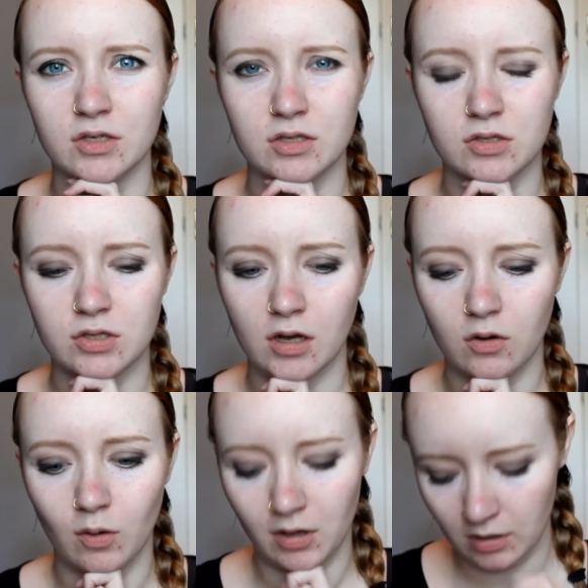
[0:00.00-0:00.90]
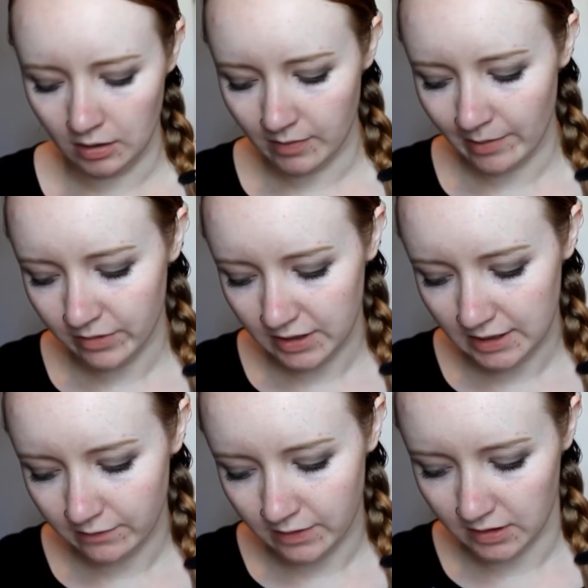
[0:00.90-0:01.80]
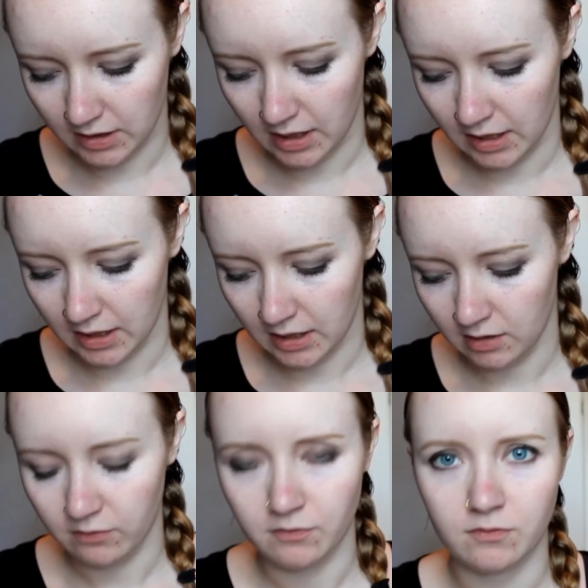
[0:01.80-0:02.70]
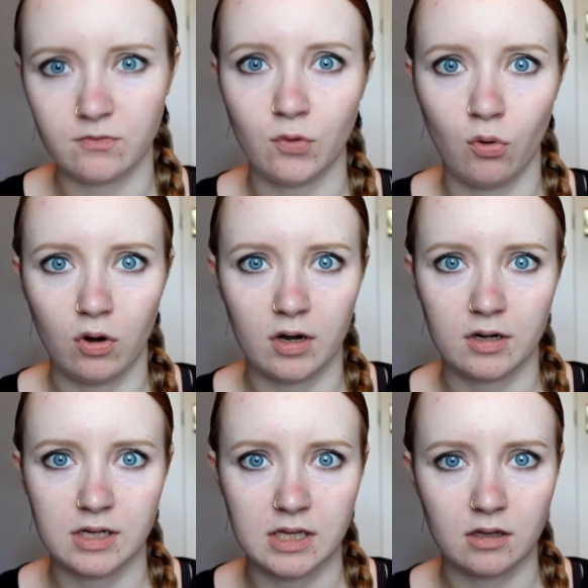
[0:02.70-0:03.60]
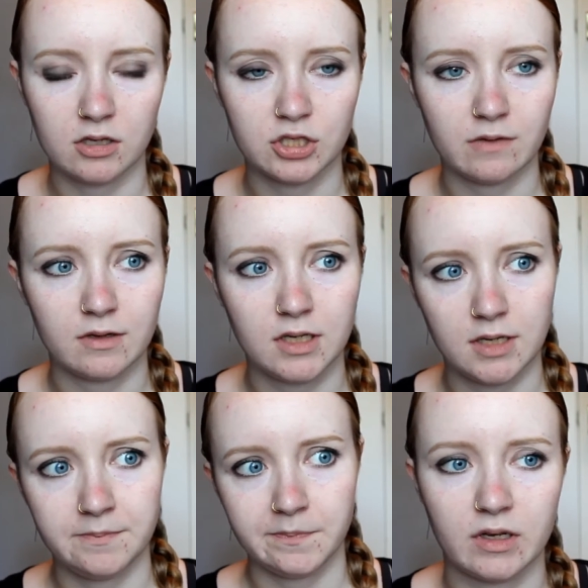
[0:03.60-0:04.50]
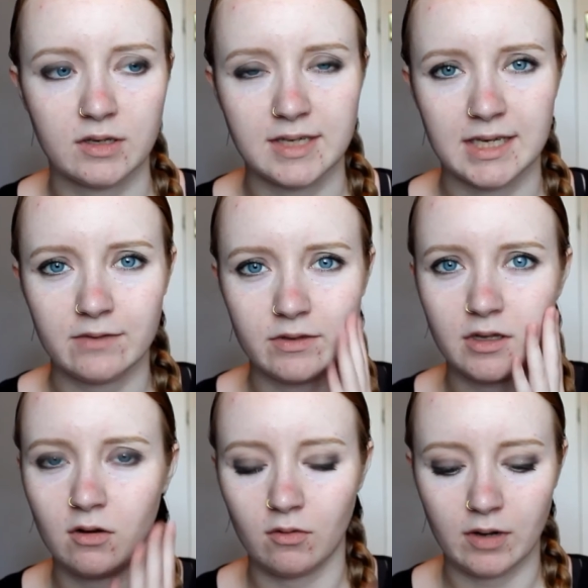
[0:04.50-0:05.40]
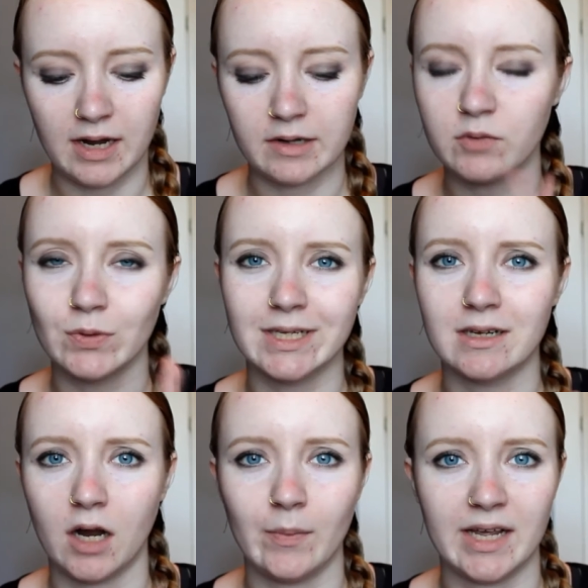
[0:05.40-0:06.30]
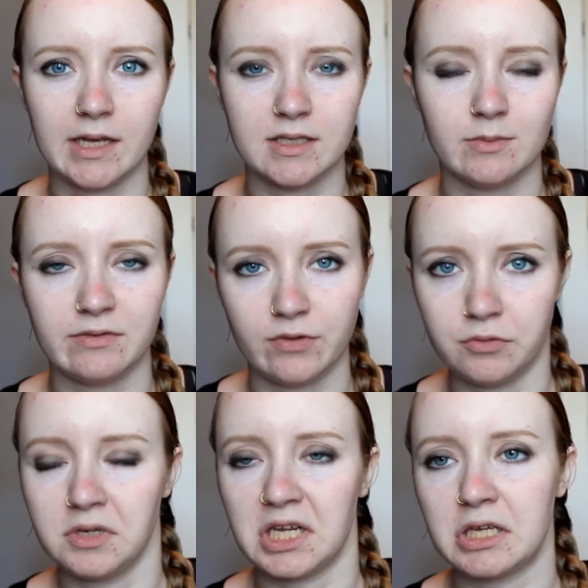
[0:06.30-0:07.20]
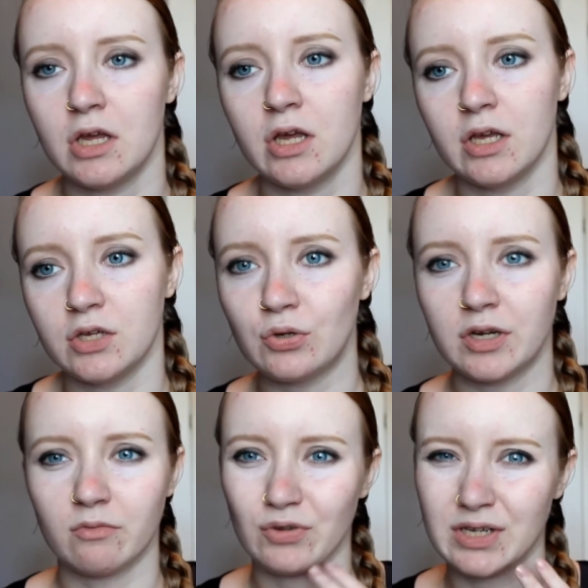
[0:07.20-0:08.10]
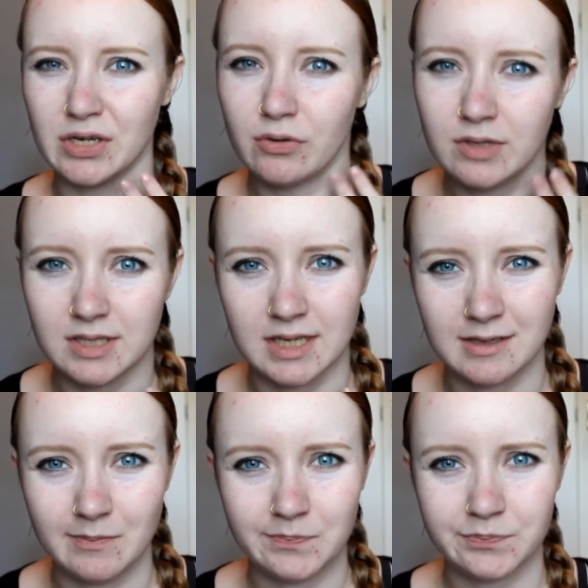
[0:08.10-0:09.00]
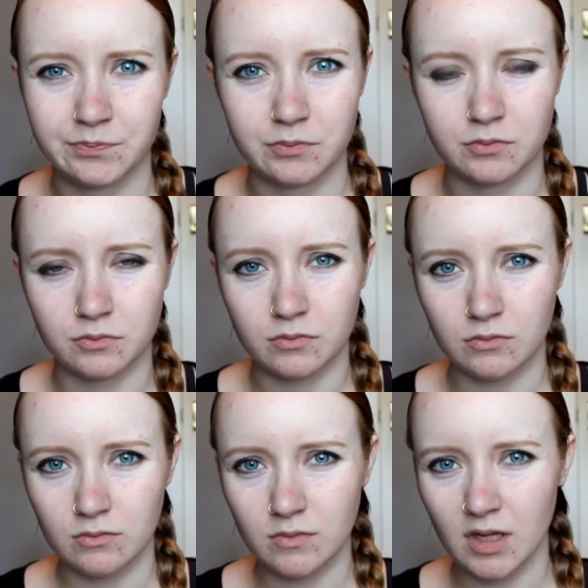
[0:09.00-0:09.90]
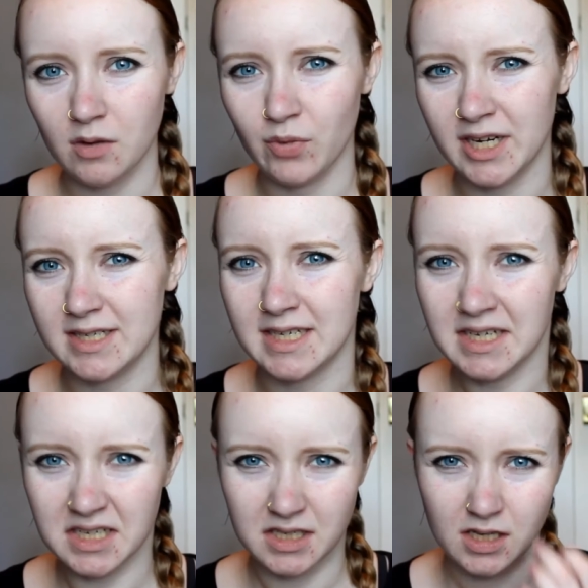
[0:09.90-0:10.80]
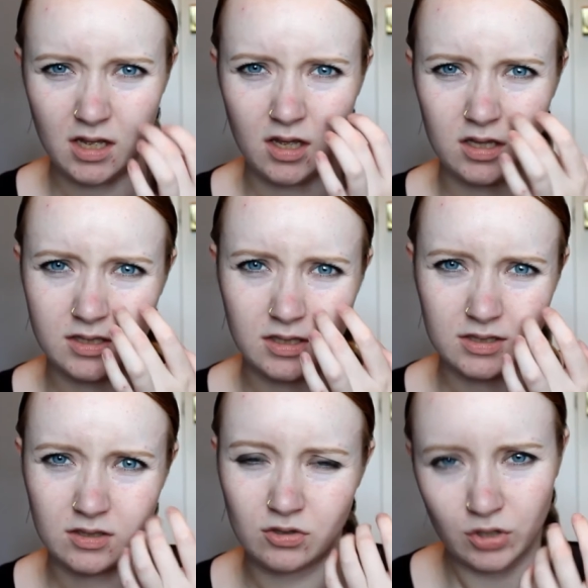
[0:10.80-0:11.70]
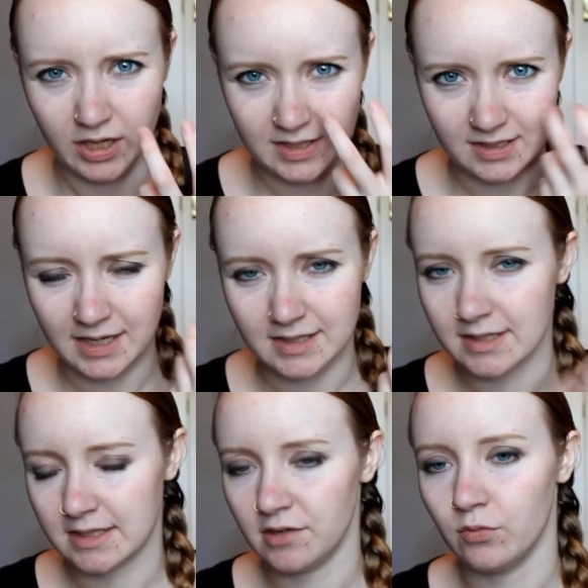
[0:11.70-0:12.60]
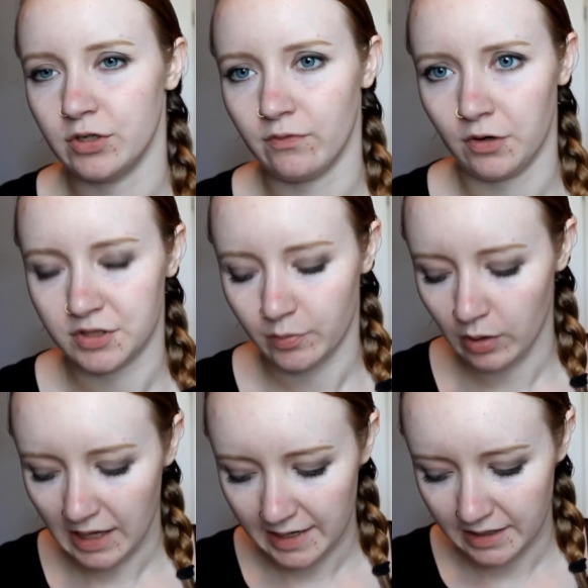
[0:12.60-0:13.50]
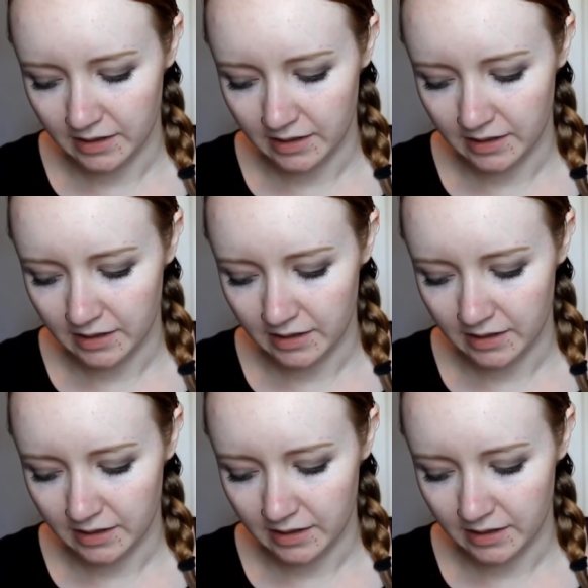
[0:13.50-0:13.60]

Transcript: So I'm going to give it a 4 in longevity, because like even though I would get it on my hands and my phone, like you couldn't really notice it, but it didn't look as nice as it did when you first applied